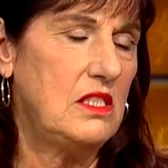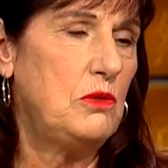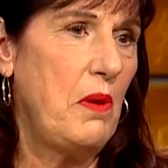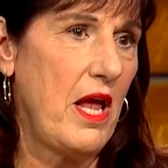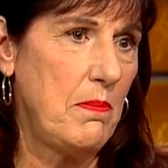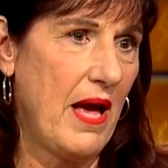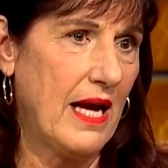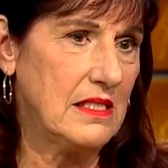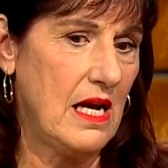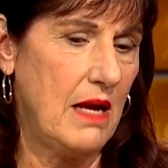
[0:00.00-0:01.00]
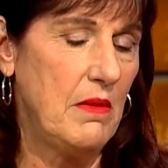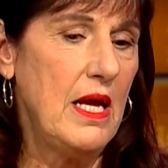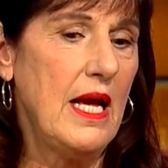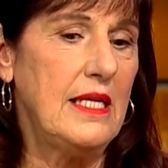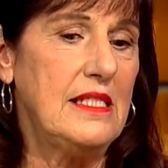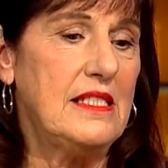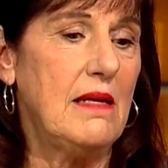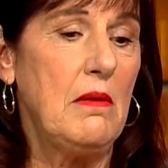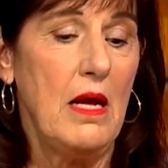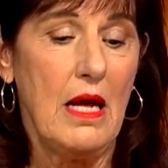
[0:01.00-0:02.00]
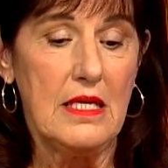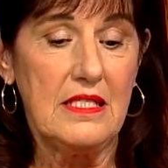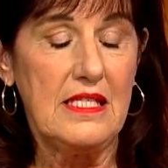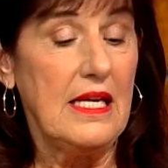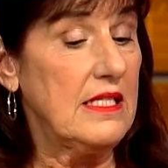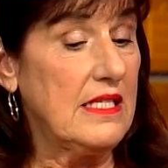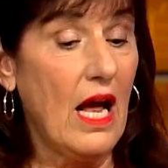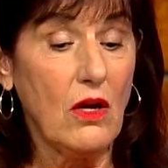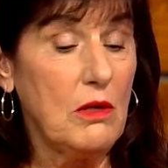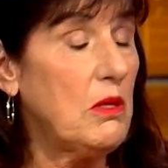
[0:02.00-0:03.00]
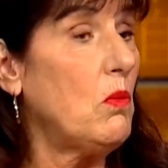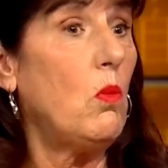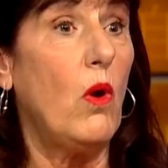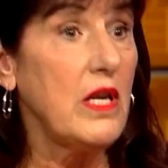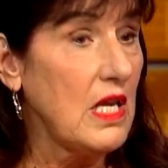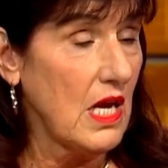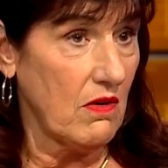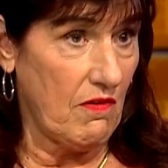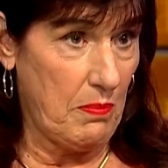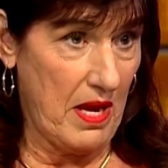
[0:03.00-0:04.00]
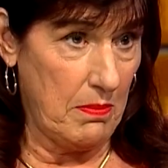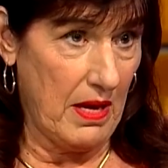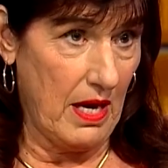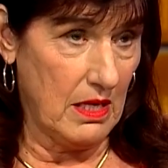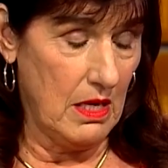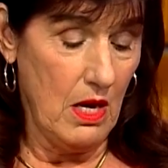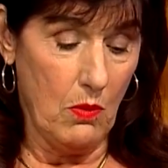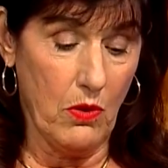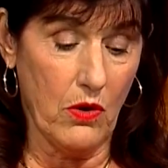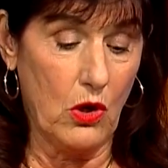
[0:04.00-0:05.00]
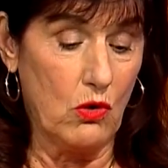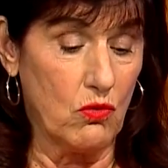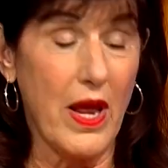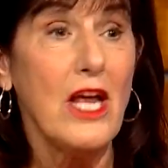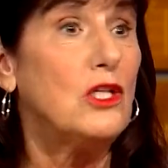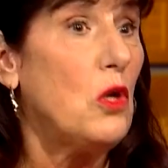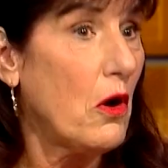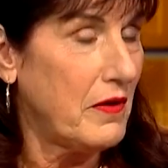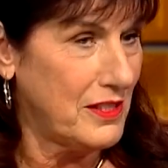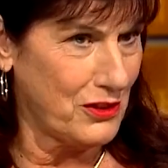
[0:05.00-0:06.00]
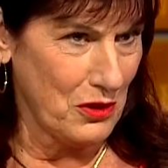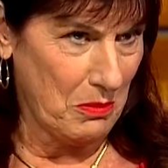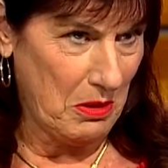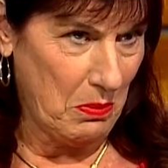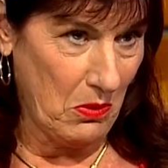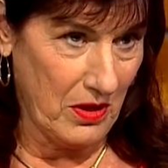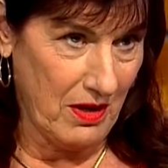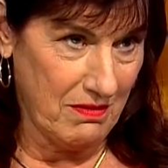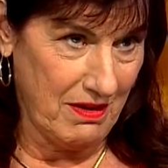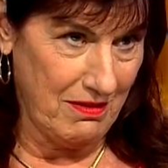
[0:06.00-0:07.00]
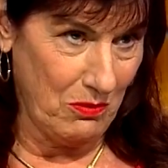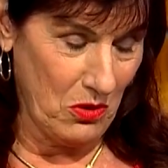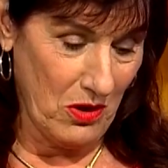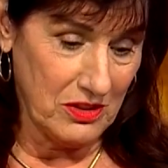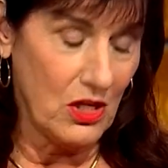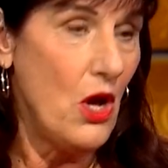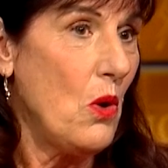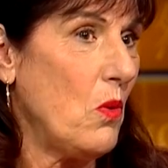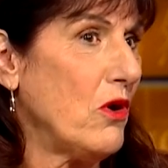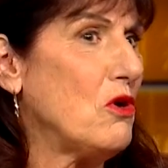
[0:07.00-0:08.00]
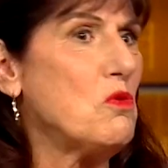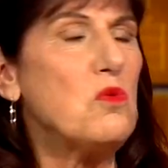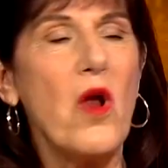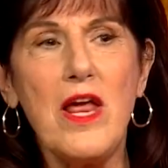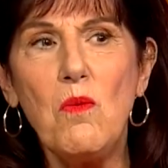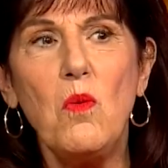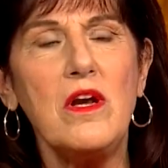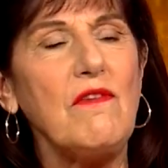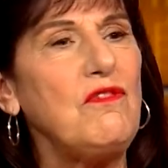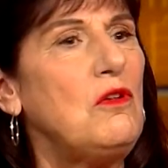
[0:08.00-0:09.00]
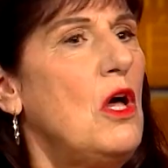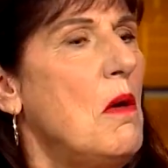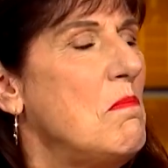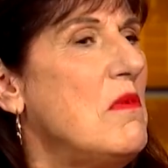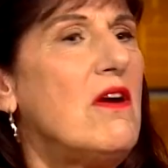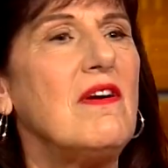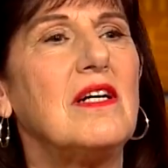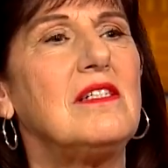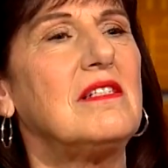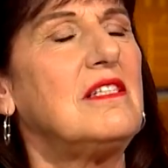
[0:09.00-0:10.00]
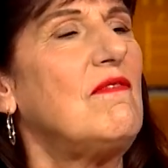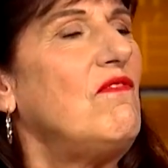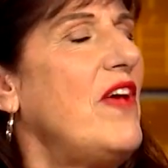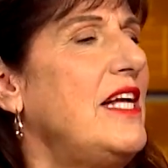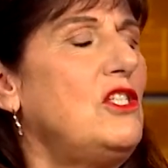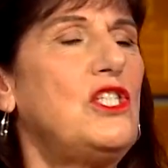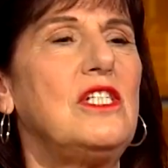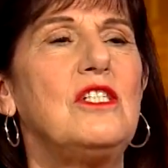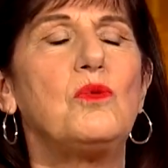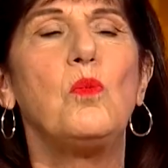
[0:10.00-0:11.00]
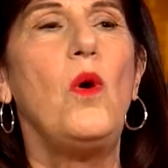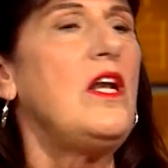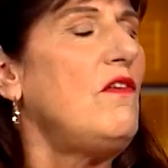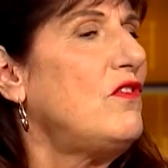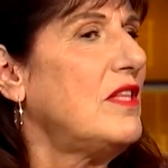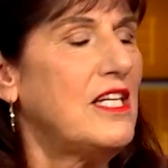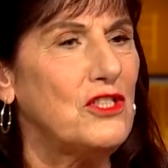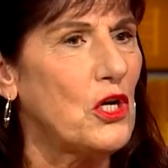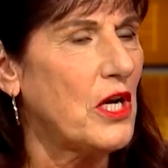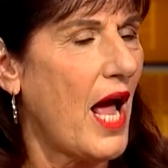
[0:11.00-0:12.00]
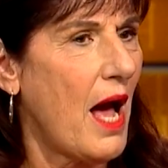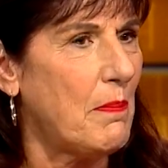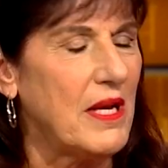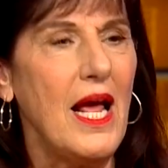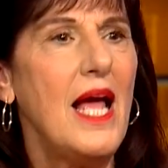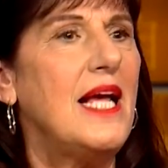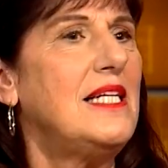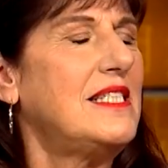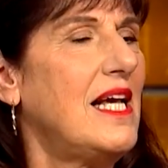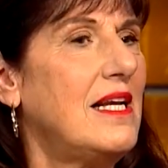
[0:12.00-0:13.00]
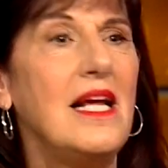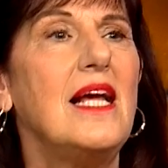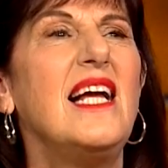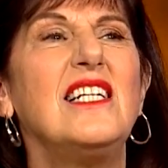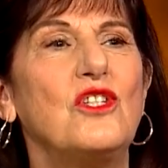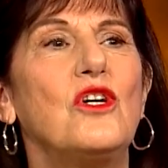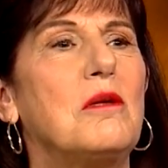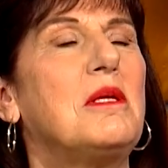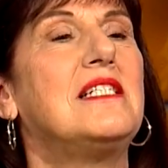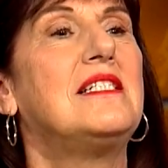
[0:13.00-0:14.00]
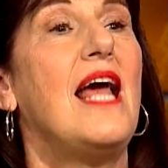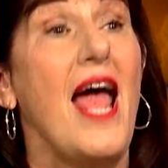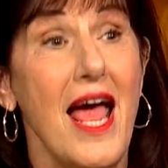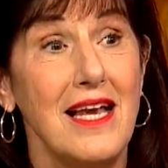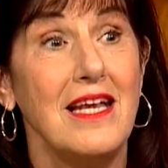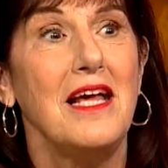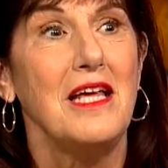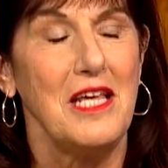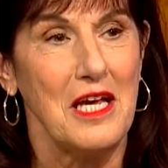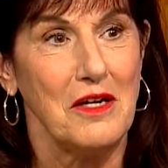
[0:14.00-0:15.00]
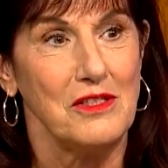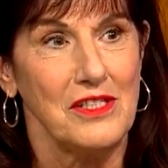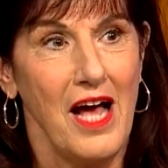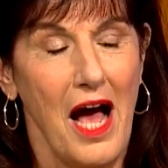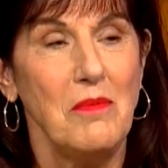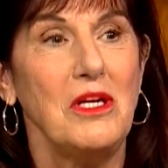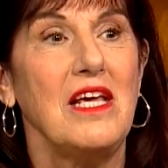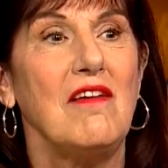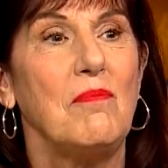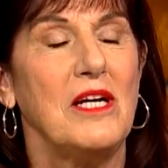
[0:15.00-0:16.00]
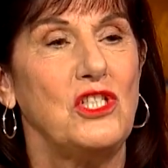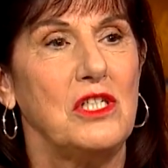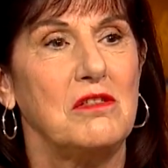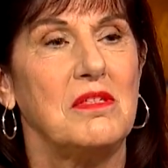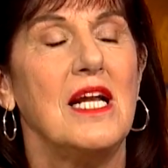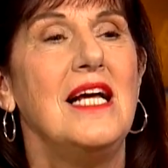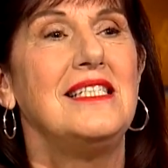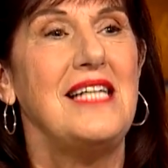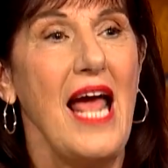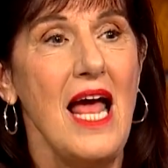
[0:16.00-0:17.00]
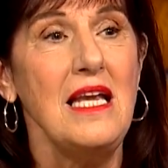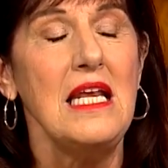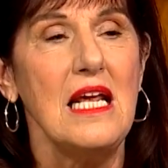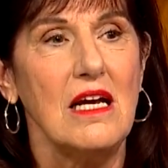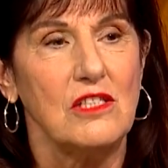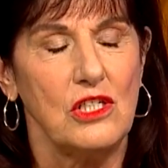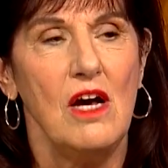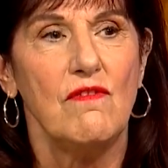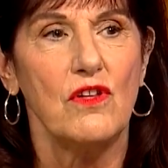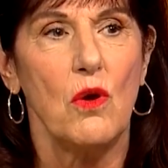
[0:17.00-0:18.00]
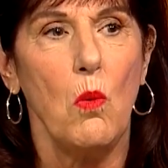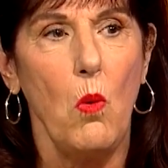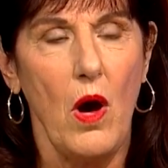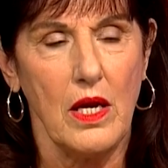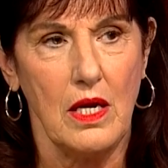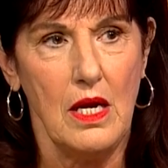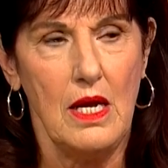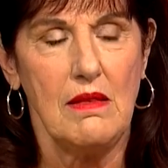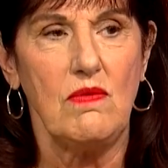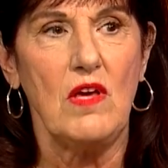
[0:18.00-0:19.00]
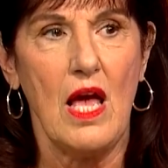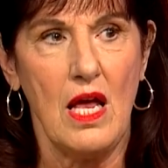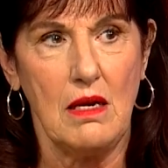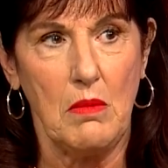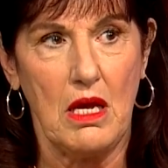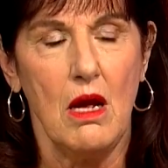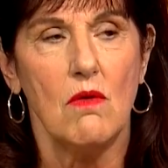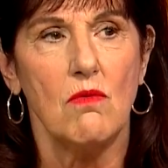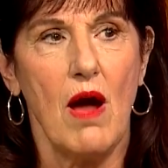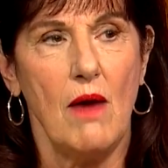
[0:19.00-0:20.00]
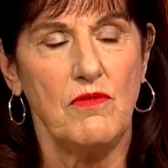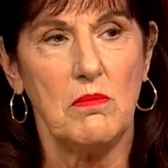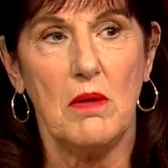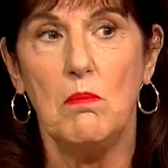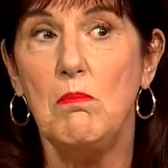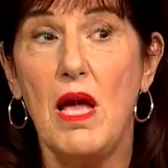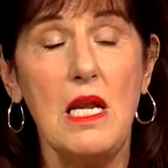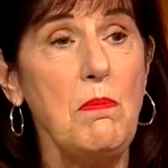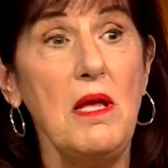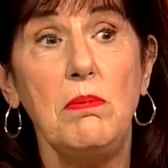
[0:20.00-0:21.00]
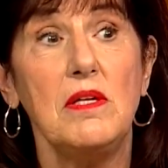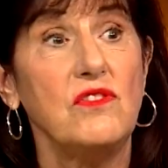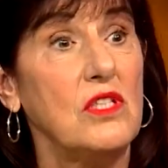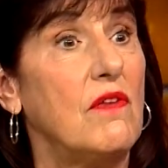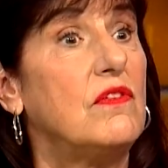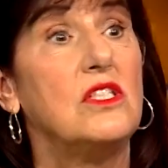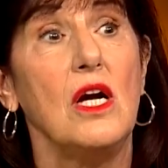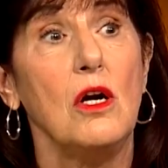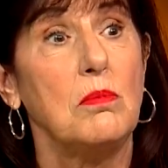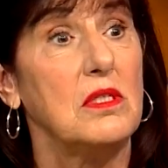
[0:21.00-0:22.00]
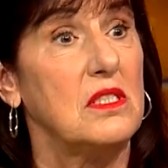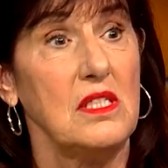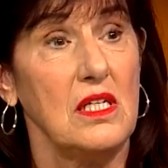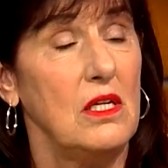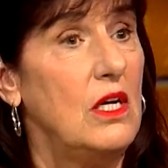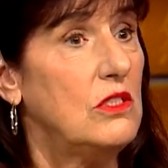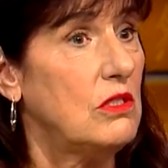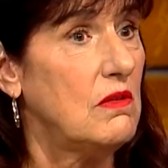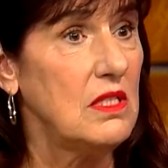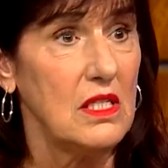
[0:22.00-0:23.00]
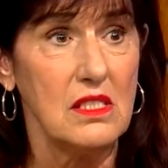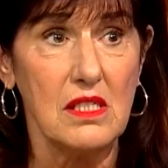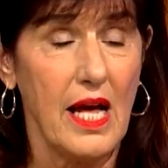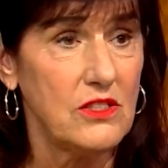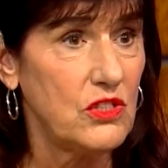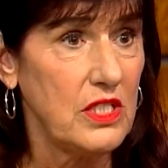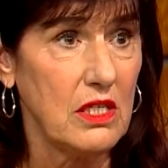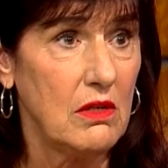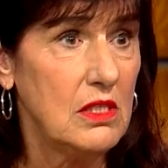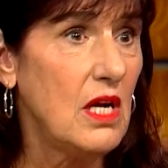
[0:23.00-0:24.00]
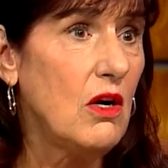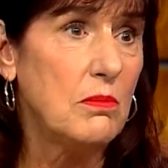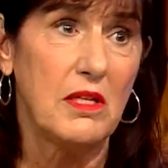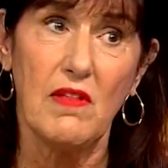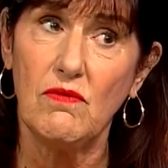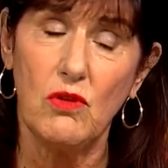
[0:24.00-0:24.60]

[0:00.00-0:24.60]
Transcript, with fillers: This is payback time. And he said, it's not going to be one year of payback where great glory is going to be poured out on the world, where great, wonderful miracles, inventions, wonderful things are going to happen. He said, it's going to be 10 years. I'm going to give my children 10 years for the one that the enemy robbed from them. Many people have suffered terribly, Sid, during this last year. Terribly.